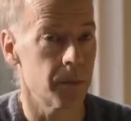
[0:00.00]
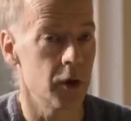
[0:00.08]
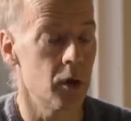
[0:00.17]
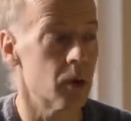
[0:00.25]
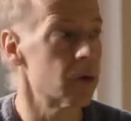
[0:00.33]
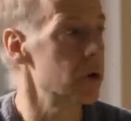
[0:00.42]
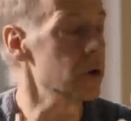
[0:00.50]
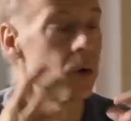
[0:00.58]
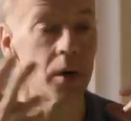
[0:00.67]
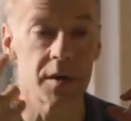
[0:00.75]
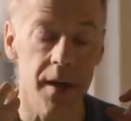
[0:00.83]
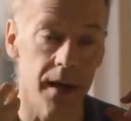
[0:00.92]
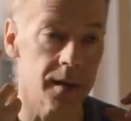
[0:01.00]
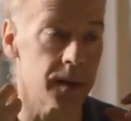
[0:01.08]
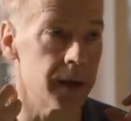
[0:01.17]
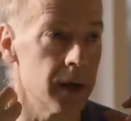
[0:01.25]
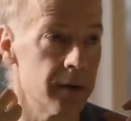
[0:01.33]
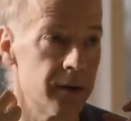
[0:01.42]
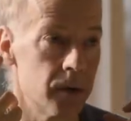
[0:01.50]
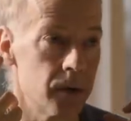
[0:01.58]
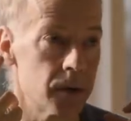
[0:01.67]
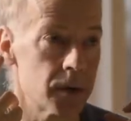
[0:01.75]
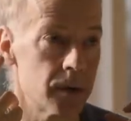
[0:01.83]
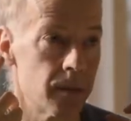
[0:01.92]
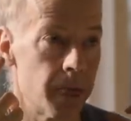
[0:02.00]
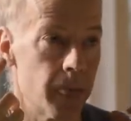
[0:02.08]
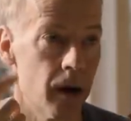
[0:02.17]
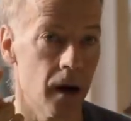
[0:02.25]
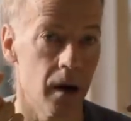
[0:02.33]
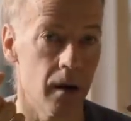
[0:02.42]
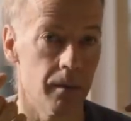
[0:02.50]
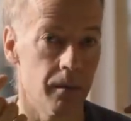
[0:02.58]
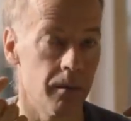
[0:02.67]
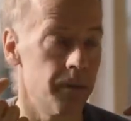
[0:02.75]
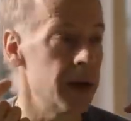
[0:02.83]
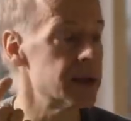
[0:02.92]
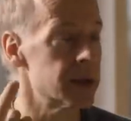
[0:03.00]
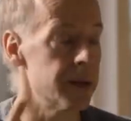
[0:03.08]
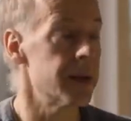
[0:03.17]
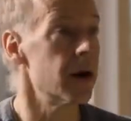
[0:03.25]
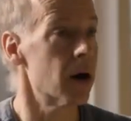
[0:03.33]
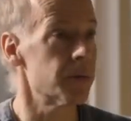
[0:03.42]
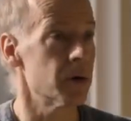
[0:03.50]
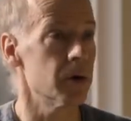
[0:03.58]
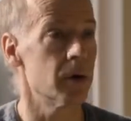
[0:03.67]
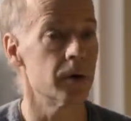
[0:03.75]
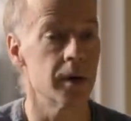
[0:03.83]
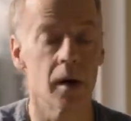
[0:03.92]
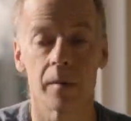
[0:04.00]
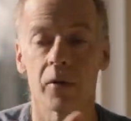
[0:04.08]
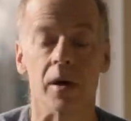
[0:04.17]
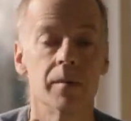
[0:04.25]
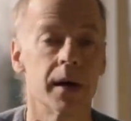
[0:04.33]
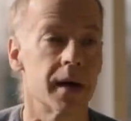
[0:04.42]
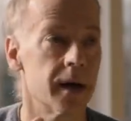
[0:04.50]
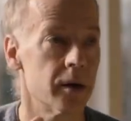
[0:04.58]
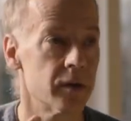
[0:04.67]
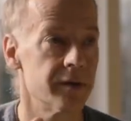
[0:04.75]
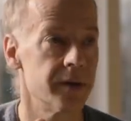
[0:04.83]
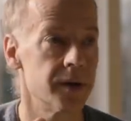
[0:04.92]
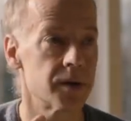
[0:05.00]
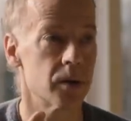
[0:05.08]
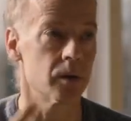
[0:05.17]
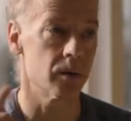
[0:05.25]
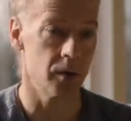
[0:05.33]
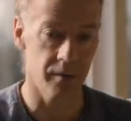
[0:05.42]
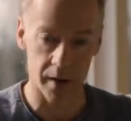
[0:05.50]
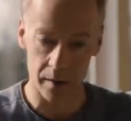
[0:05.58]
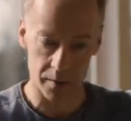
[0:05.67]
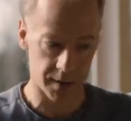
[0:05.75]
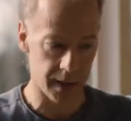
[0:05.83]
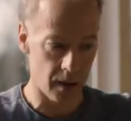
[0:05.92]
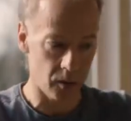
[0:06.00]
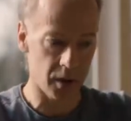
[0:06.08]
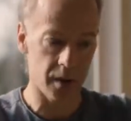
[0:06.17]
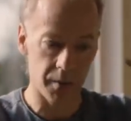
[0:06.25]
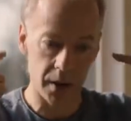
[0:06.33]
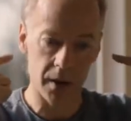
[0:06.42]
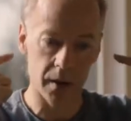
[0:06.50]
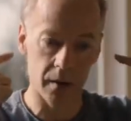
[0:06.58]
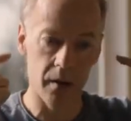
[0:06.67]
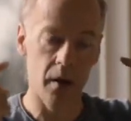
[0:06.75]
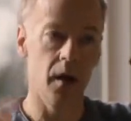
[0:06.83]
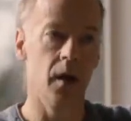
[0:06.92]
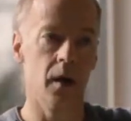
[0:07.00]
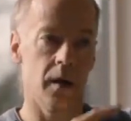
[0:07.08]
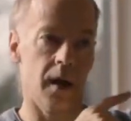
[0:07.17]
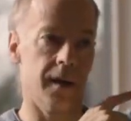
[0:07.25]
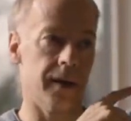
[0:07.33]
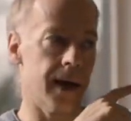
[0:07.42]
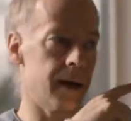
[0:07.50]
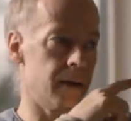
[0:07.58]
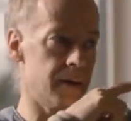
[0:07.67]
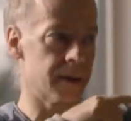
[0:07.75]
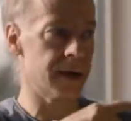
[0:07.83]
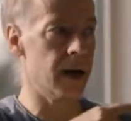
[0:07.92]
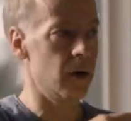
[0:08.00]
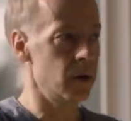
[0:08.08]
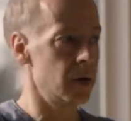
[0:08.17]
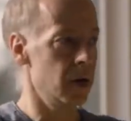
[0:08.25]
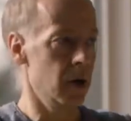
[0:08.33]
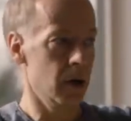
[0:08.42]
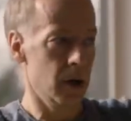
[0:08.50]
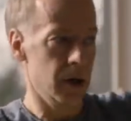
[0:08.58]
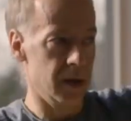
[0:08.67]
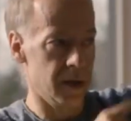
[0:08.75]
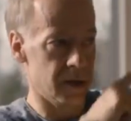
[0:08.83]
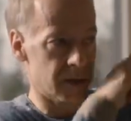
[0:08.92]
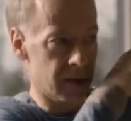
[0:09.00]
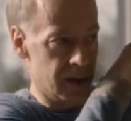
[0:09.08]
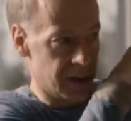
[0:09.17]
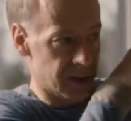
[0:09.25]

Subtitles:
noise canceling headphones, basically they operate by counterphase. So you've got a sound coming in, and that sound is